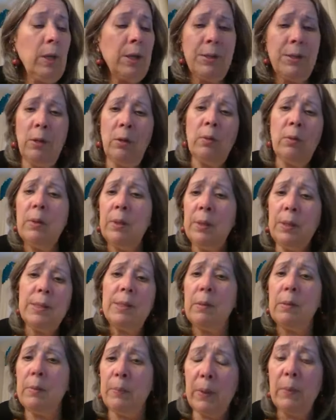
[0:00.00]
So it
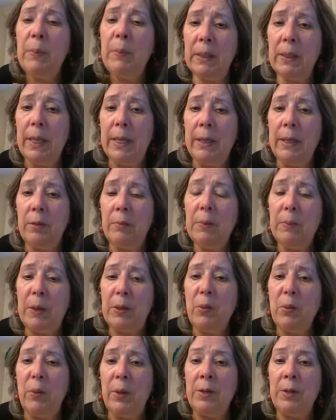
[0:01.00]
is a bit later,
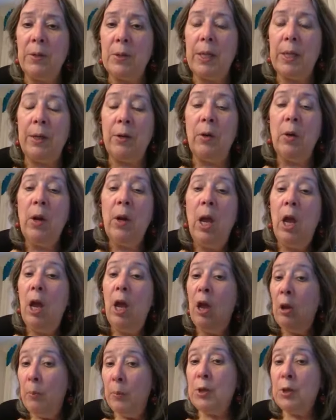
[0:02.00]
about 20 years later.
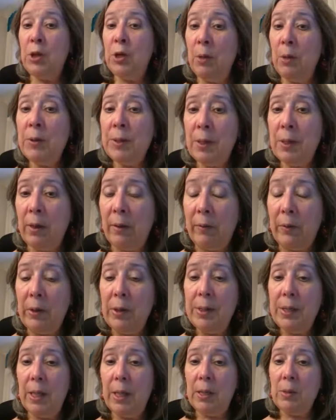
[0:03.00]
But she was a
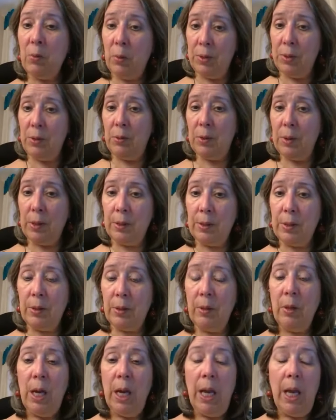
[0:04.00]
governess, as was her sister.